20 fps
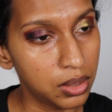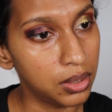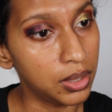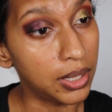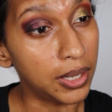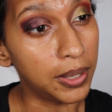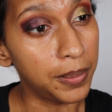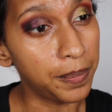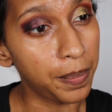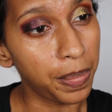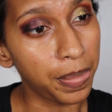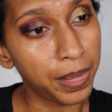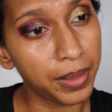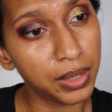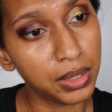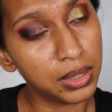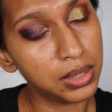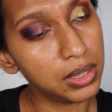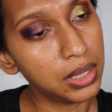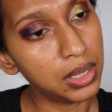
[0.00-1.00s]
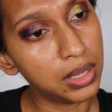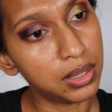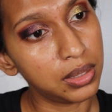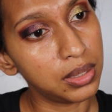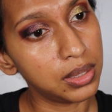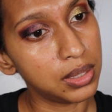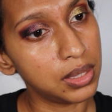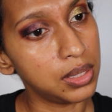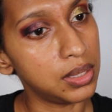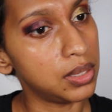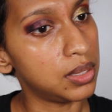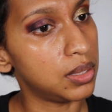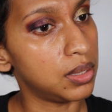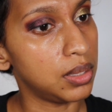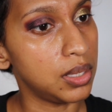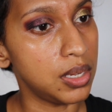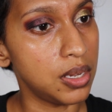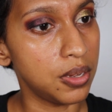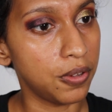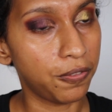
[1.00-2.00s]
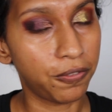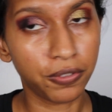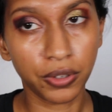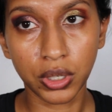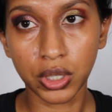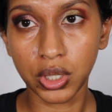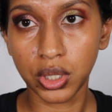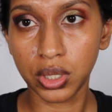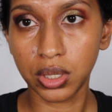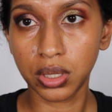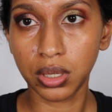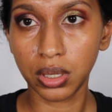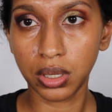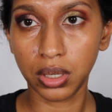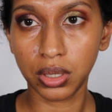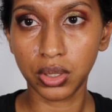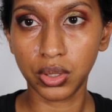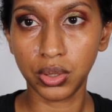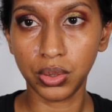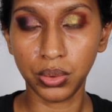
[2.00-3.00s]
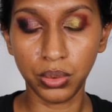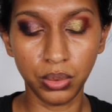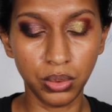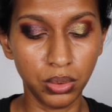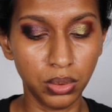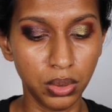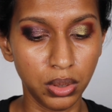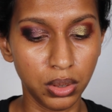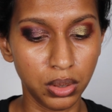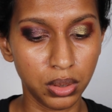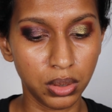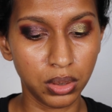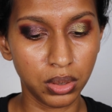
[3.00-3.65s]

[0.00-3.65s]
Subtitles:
And yeah, this is the first two